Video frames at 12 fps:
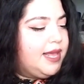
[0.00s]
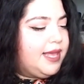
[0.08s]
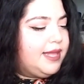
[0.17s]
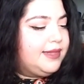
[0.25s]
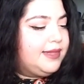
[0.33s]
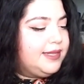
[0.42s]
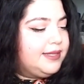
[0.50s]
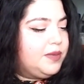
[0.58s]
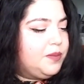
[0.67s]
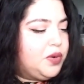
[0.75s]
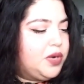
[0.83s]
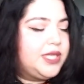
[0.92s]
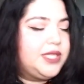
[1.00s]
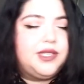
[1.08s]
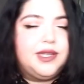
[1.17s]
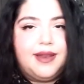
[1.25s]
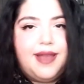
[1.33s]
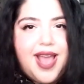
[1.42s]
And Lizzie Borden
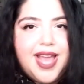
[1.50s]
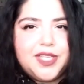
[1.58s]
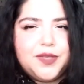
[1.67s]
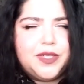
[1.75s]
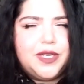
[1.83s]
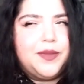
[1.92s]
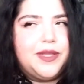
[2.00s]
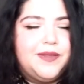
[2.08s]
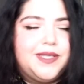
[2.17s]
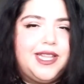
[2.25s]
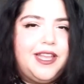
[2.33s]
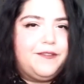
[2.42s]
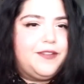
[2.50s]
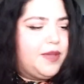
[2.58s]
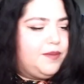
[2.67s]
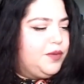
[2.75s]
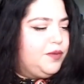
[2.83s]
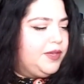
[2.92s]
Took an Axe, which I believe is a
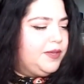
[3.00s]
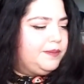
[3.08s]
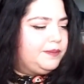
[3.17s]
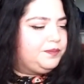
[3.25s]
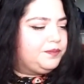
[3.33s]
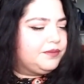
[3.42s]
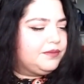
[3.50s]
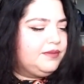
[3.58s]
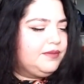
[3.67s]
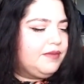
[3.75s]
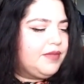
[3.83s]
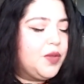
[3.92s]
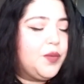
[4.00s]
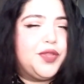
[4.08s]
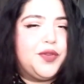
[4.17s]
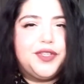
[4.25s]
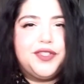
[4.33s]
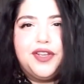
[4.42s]
Lifetime movie,
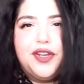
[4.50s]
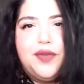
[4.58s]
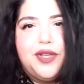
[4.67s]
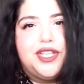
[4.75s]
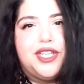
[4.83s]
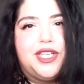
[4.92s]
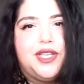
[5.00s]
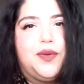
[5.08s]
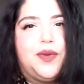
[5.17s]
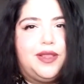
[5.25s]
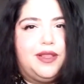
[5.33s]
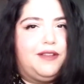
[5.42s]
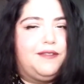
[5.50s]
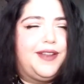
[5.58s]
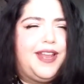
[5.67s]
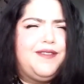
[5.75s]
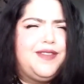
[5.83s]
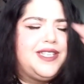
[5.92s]
with Christina Ricci, who I love
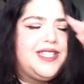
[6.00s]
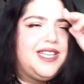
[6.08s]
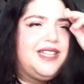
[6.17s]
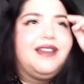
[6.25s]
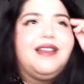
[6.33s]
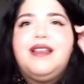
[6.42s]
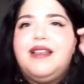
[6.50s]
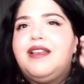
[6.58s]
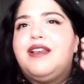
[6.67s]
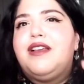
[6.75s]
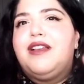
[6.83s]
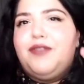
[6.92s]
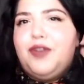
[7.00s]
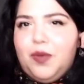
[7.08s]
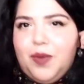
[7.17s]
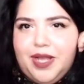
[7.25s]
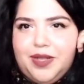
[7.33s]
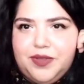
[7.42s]
and haven't seen for a
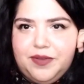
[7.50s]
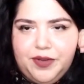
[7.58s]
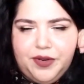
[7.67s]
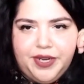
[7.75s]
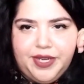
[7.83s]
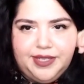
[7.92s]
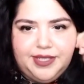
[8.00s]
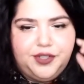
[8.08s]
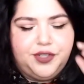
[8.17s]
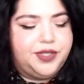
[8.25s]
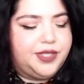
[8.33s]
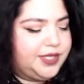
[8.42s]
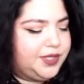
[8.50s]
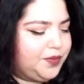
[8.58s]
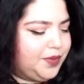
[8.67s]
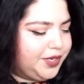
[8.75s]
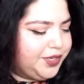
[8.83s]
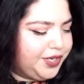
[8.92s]
while, so I'm very interested to
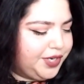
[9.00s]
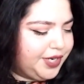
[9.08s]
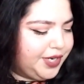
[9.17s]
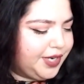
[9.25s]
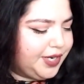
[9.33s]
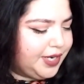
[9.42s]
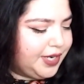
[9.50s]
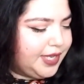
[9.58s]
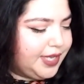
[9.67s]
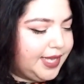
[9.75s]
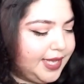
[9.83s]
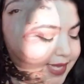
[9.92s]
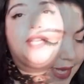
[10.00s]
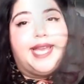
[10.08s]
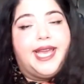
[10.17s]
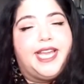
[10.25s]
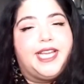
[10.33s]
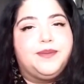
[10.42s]
watch her in
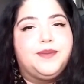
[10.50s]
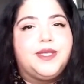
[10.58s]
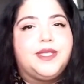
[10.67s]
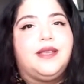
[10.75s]
that,